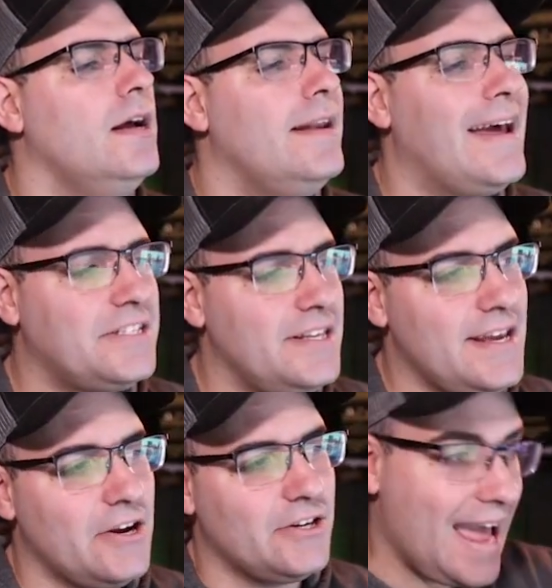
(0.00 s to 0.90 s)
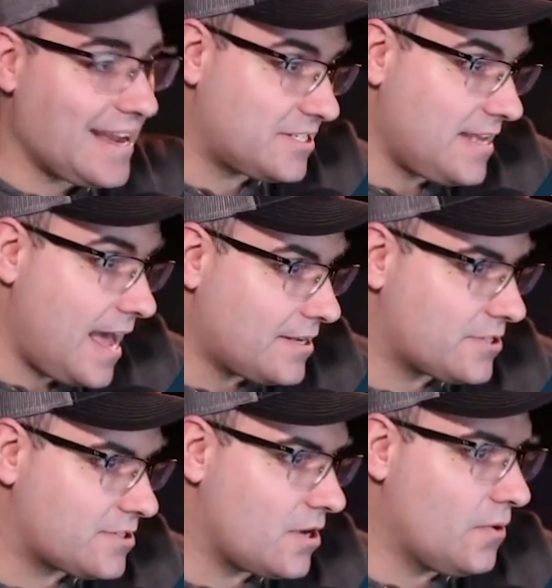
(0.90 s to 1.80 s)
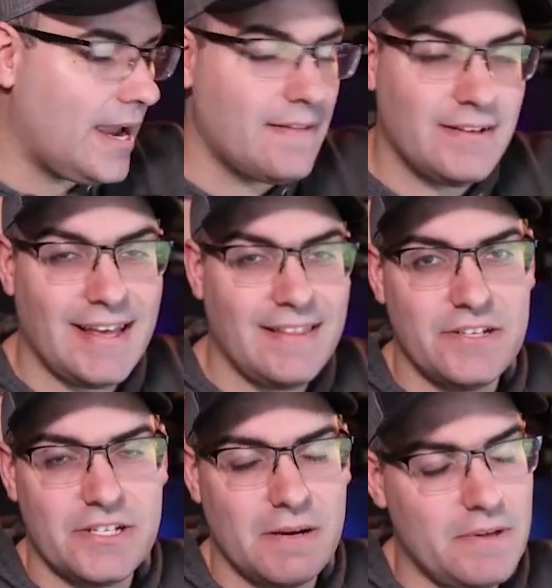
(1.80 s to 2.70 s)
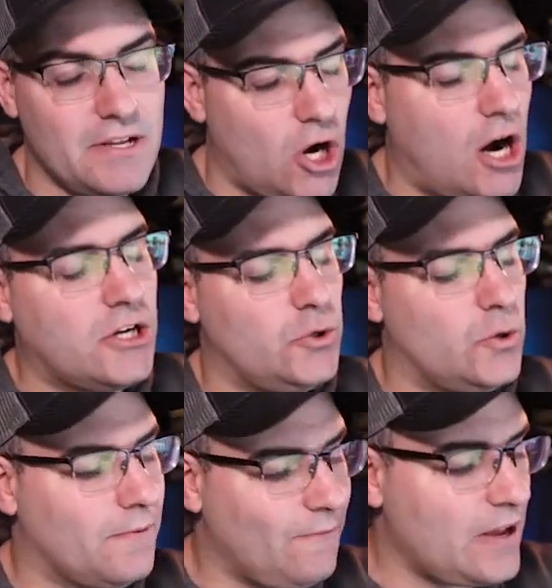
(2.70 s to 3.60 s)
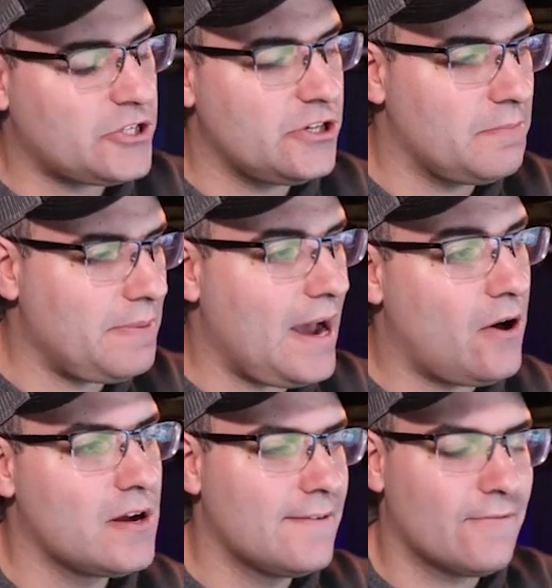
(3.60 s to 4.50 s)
Next thing here, tax status. Okay, again, this is something talk to a professional about.